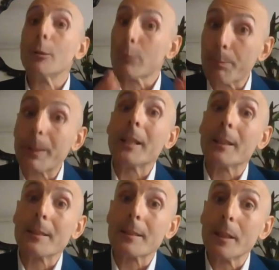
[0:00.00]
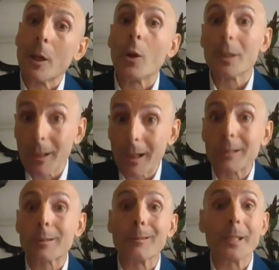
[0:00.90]
The Europeans, on the
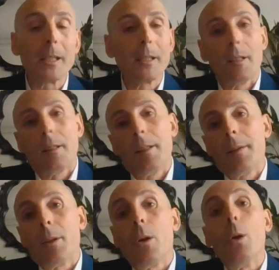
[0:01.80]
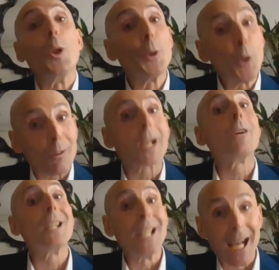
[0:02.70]
contrary, although
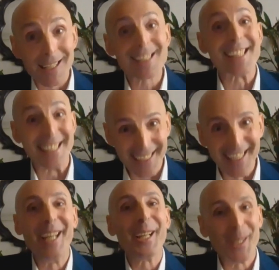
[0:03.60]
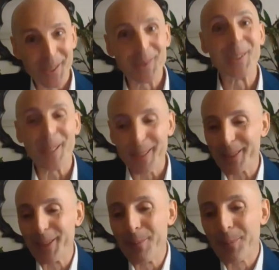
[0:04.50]
recognizing
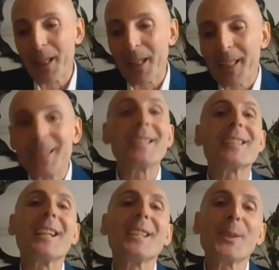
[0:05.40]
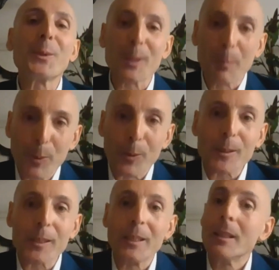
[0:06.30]
this, decided to
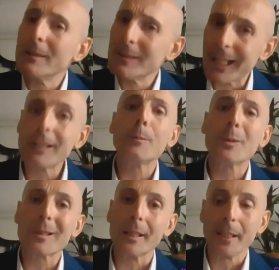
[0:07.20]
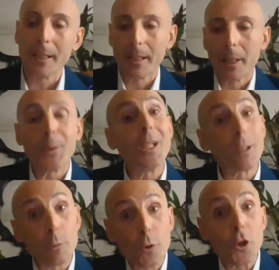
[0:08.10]
support unanimously the
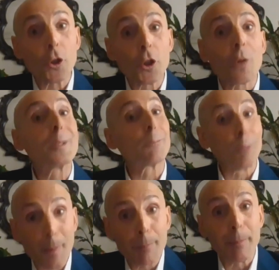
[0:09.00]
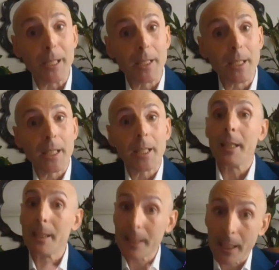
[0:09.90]
inclusion of the renminbi
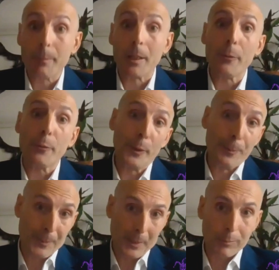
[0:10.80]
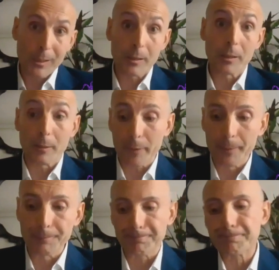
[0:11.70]
in the IMF
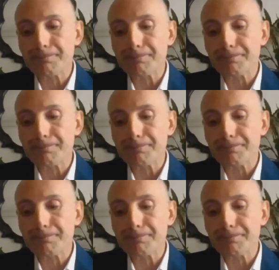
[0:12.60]
reserves.